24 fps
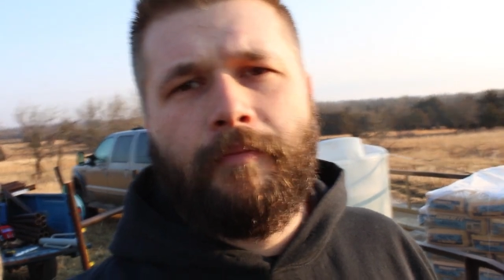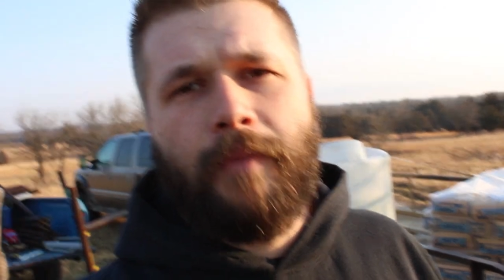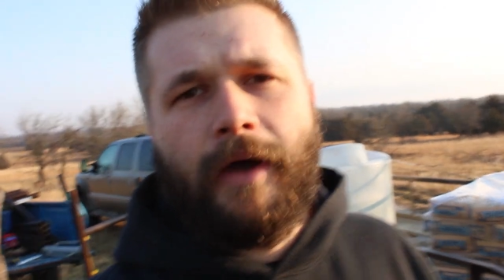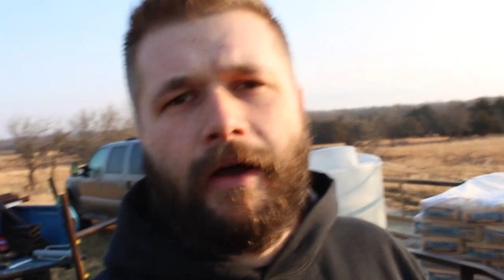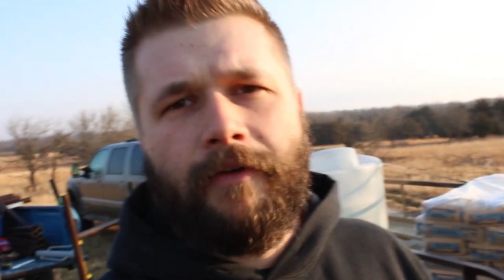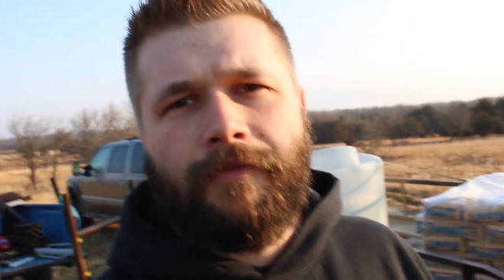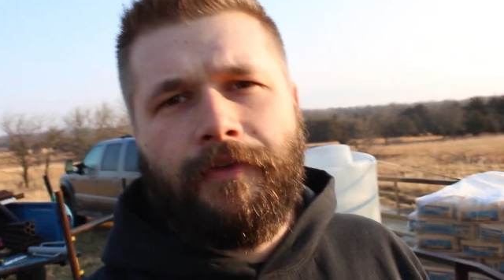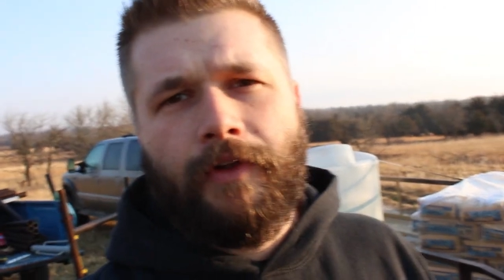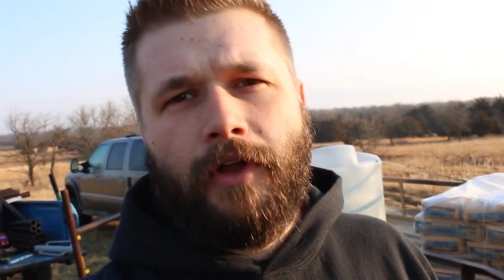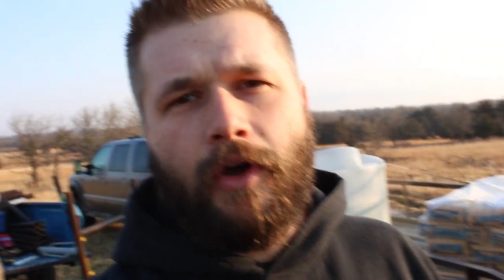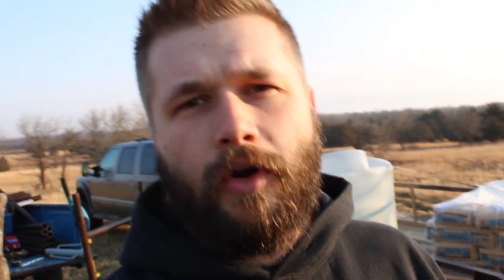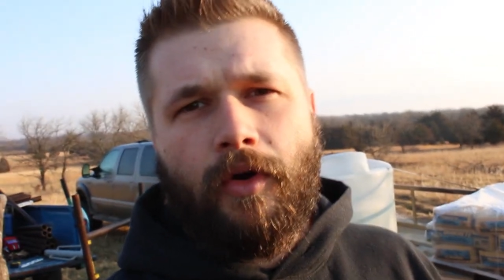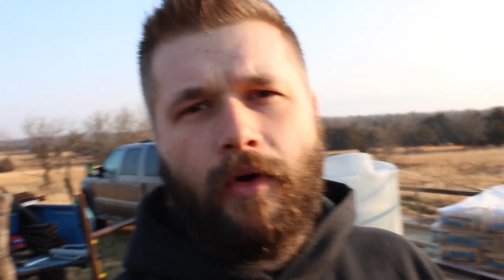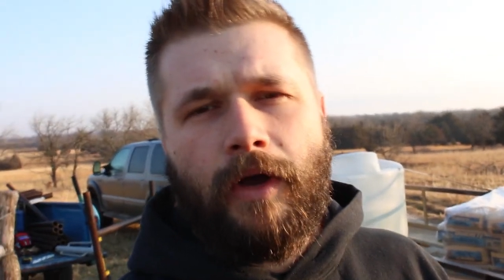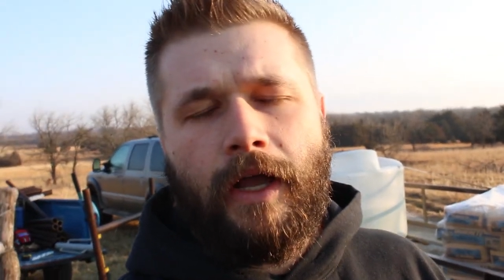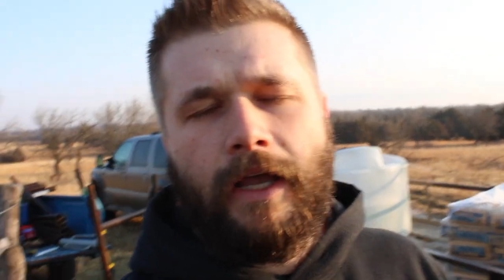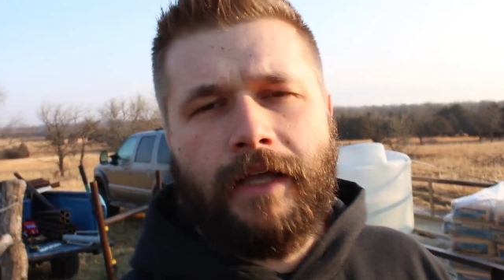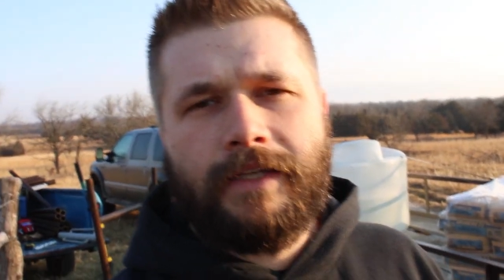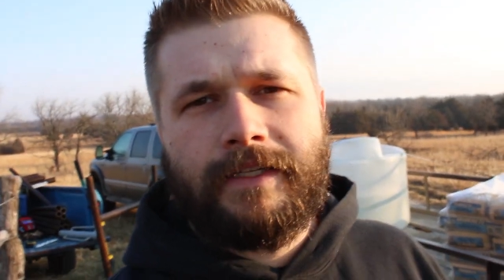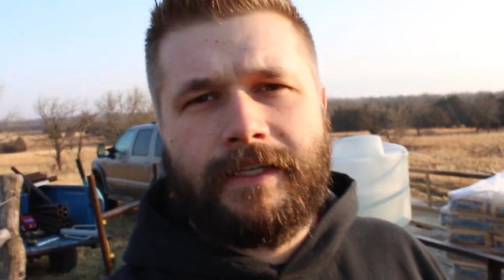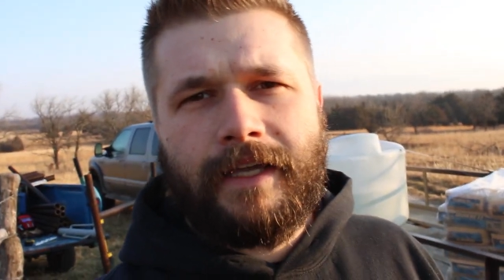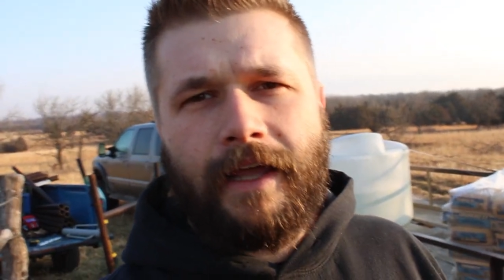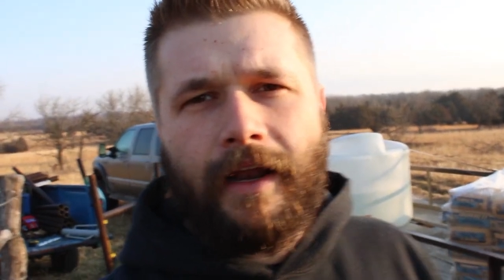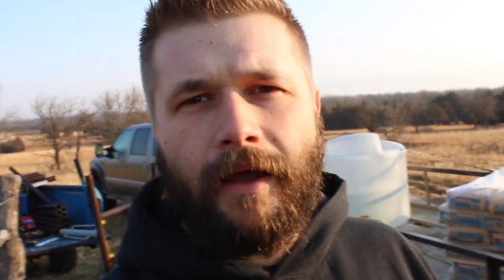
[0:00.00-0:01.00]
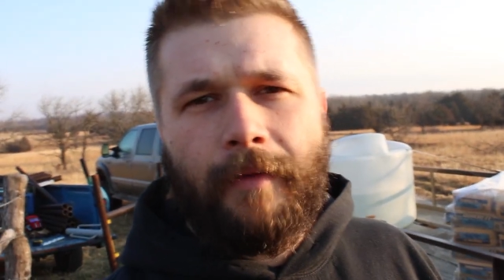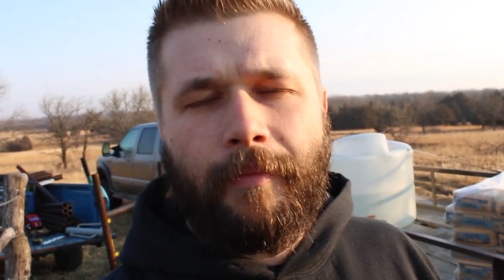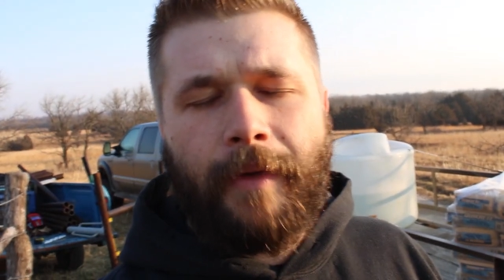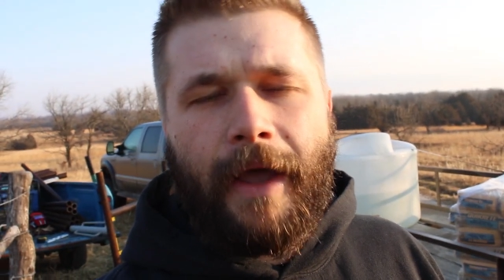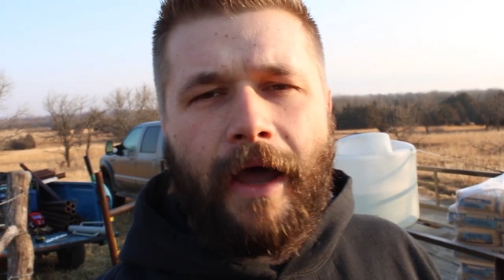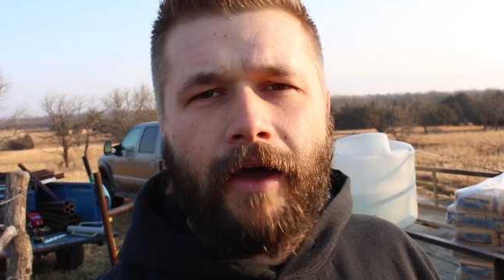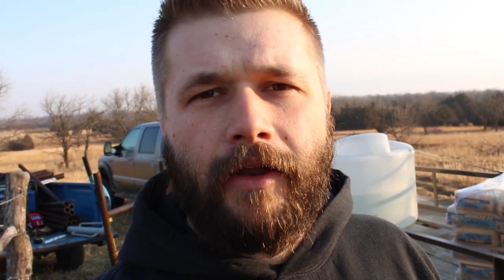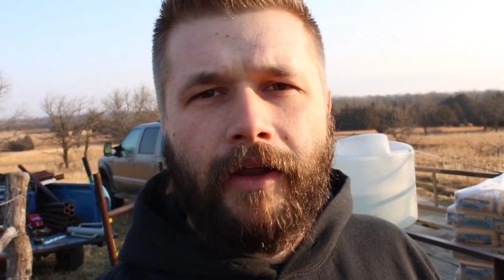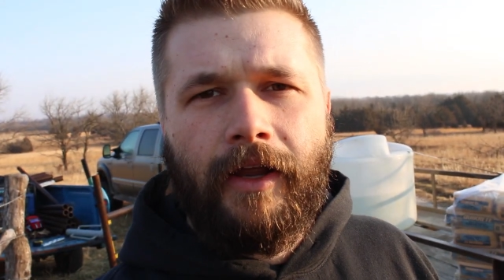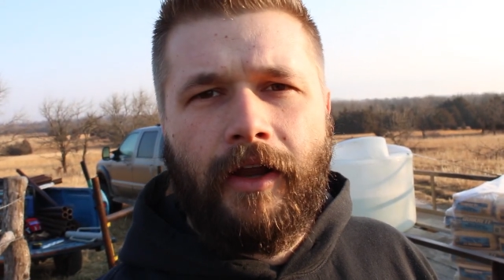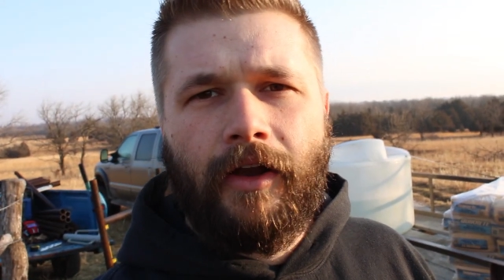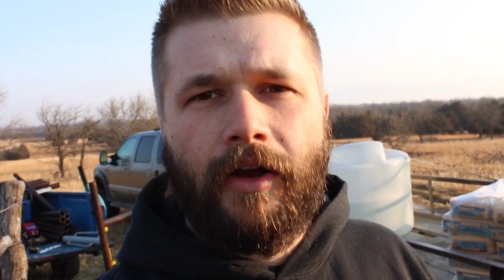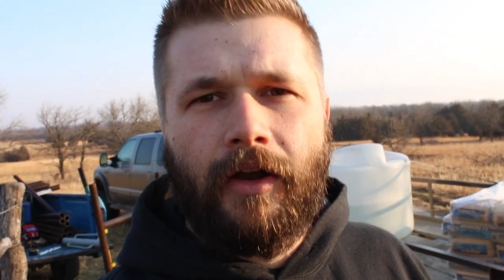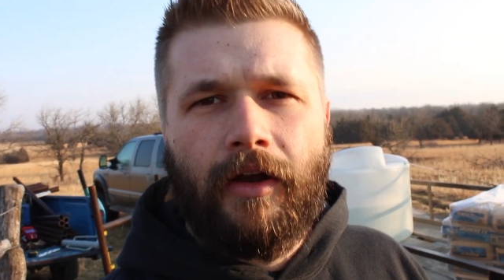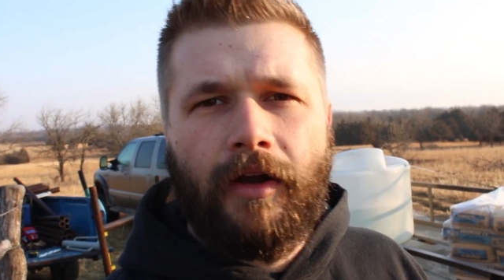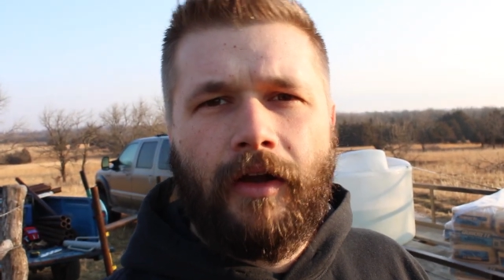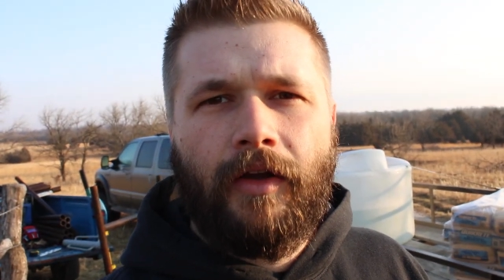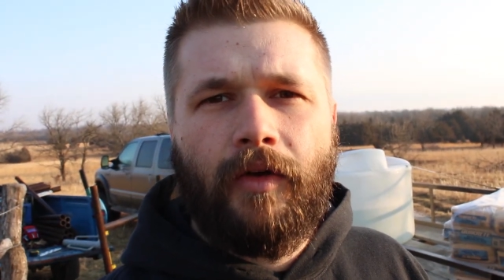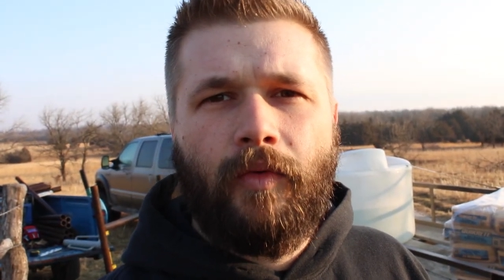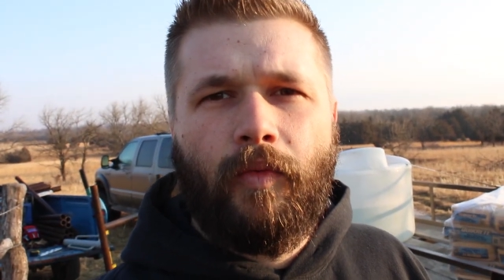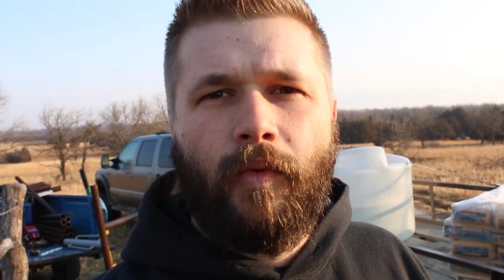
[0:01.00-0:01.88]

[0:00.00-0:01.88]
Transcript: Buffalo set up out here.